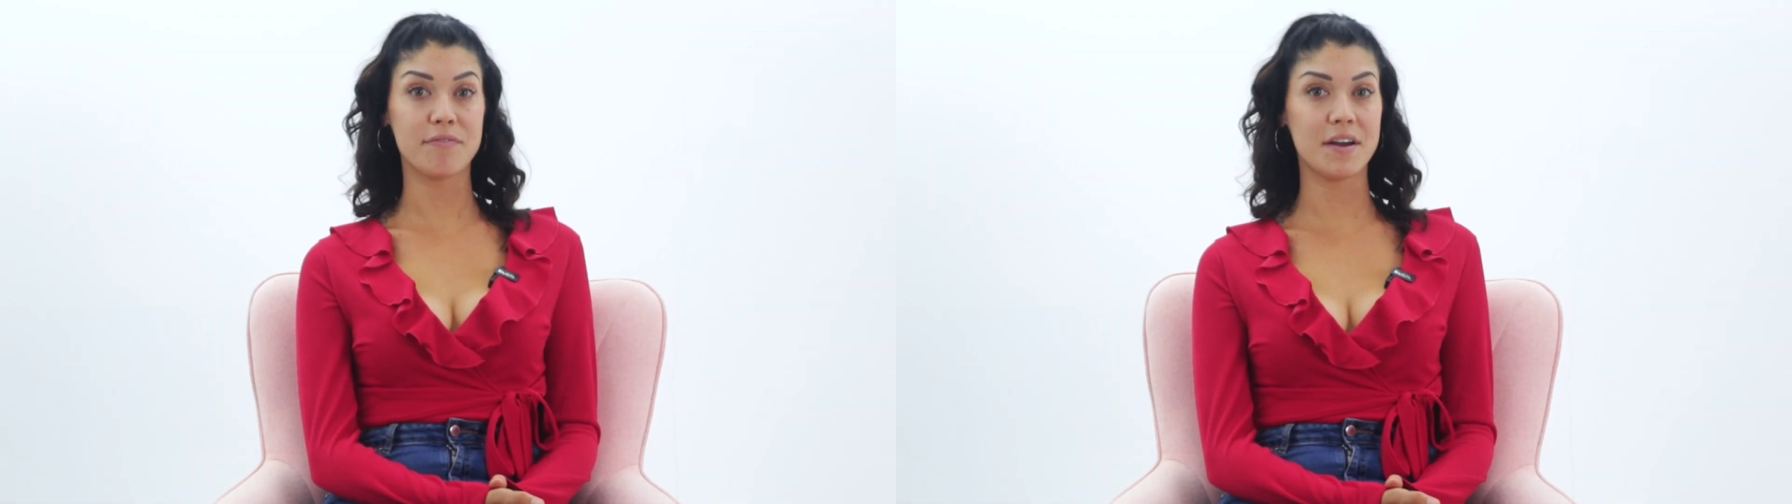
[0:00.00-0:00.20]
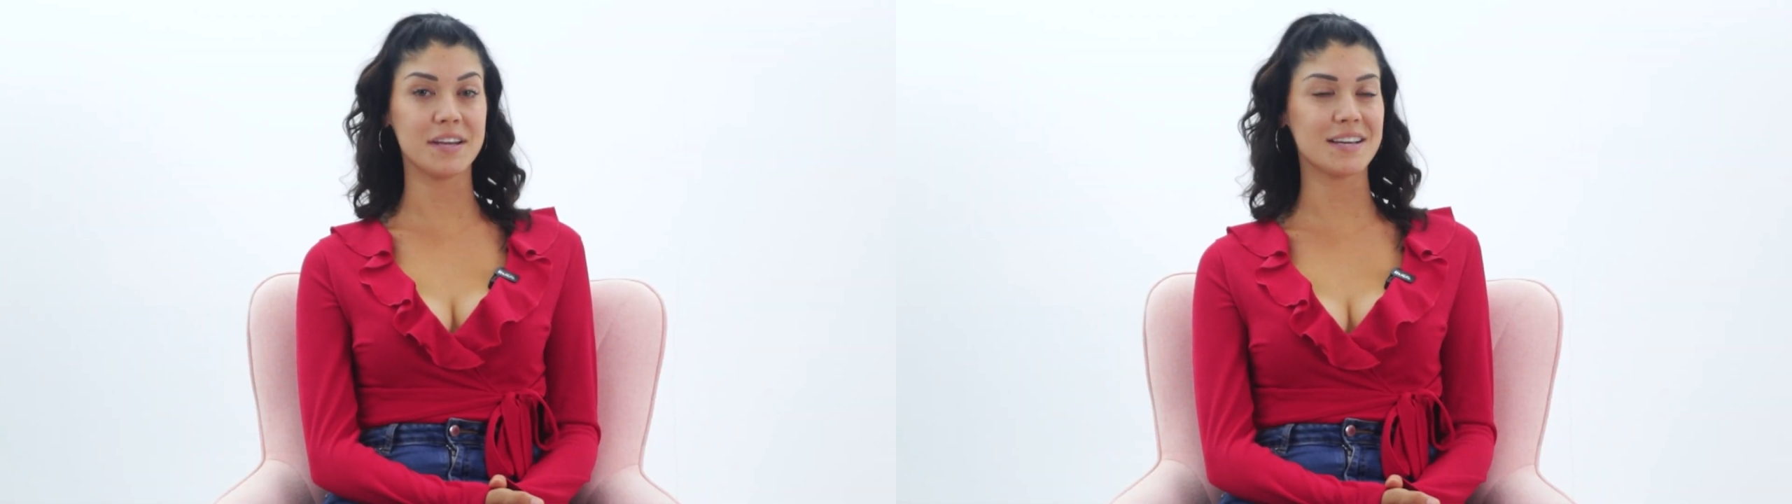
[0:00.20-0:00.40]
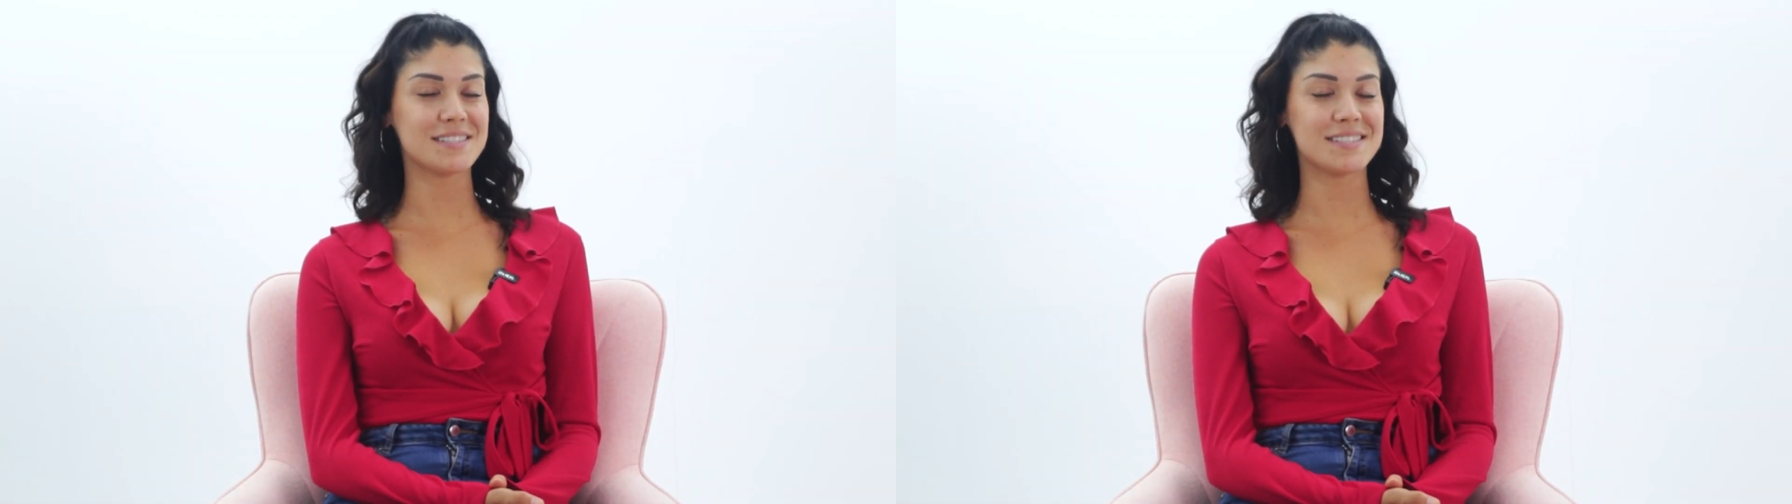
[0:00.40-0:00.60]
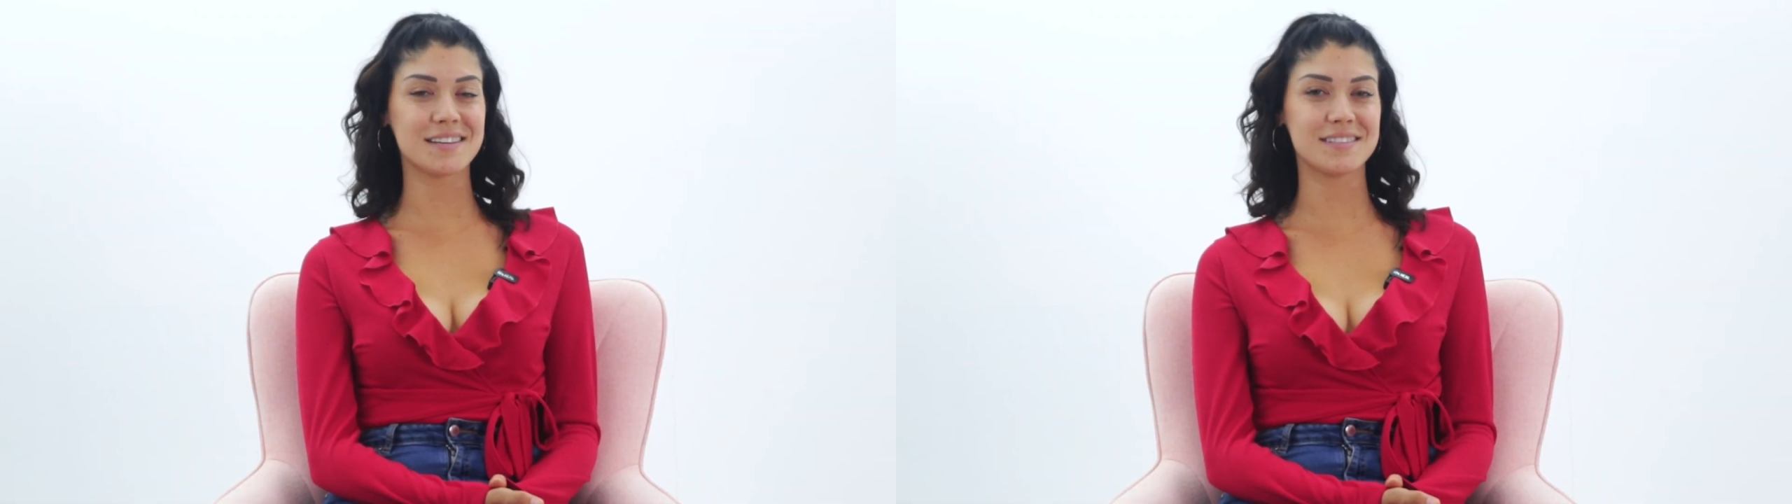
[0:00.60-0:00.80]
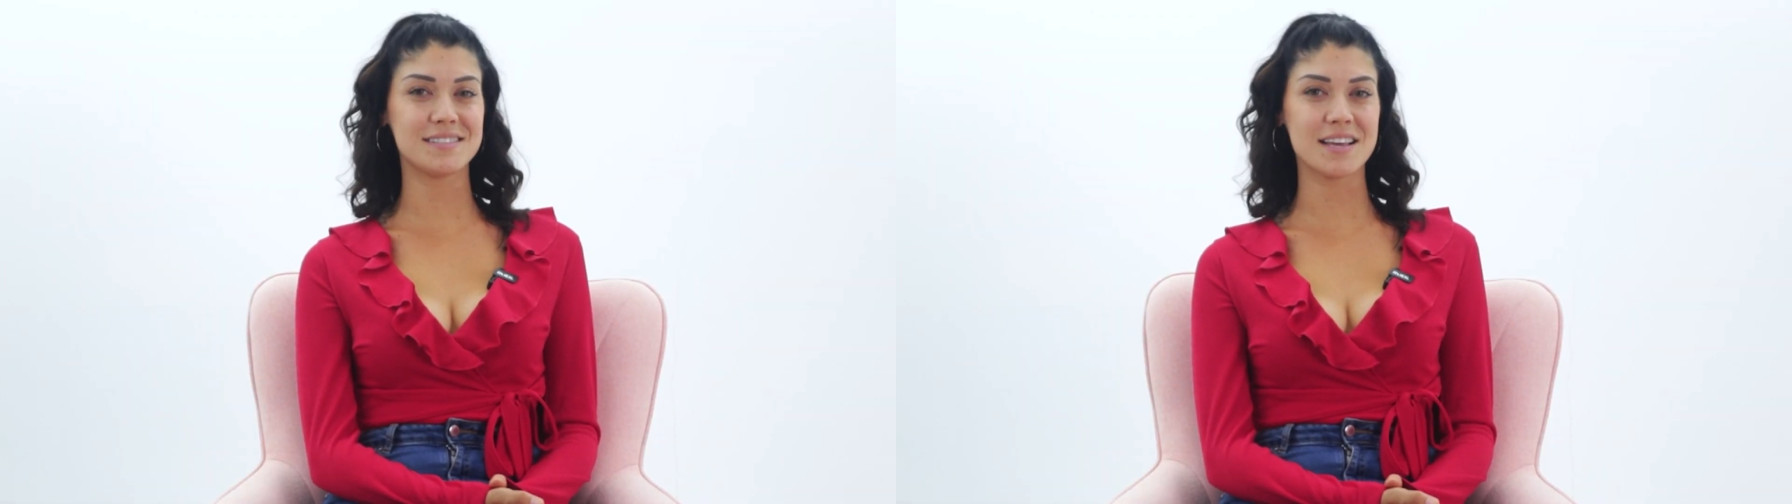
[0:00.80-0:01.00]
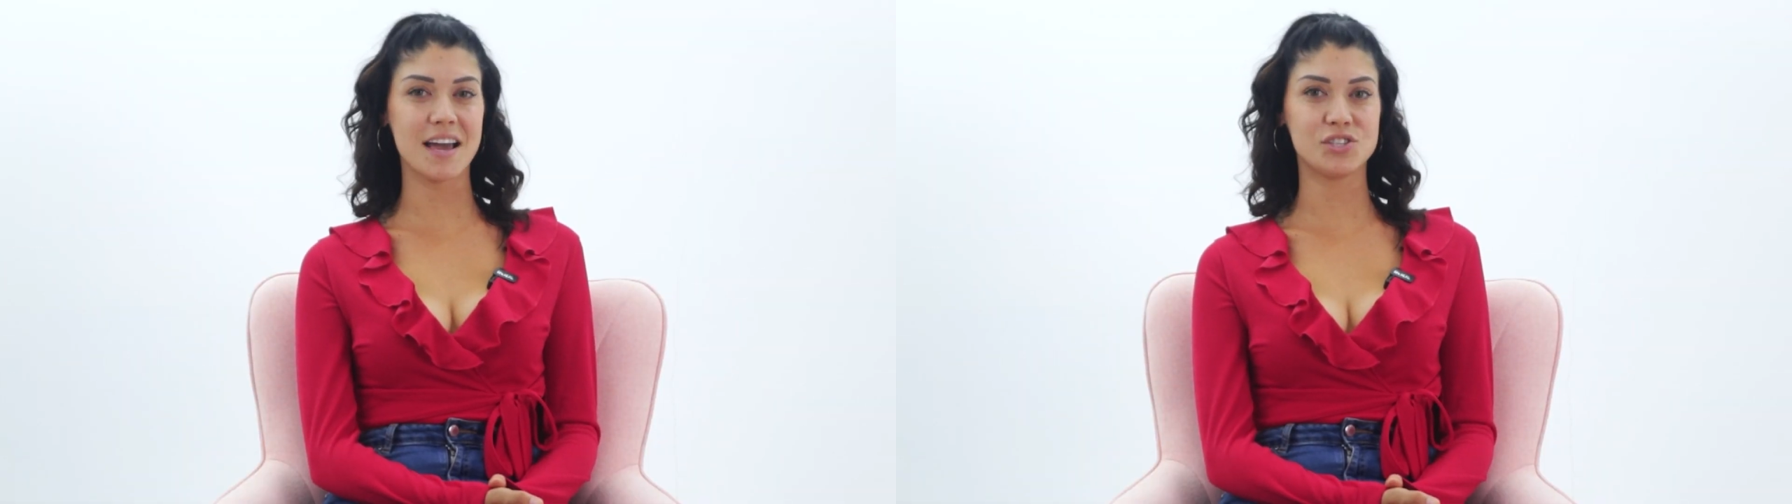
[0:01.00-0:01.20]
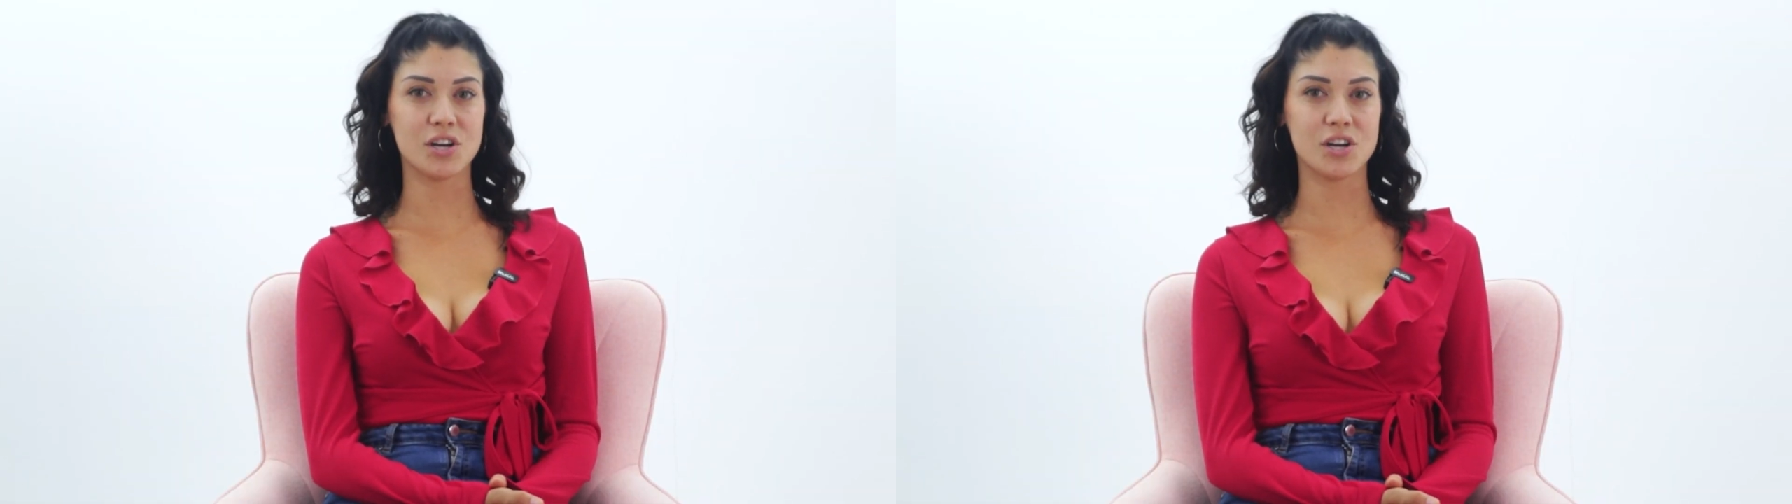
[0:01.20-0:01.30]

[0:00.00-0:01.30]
finding a sexy side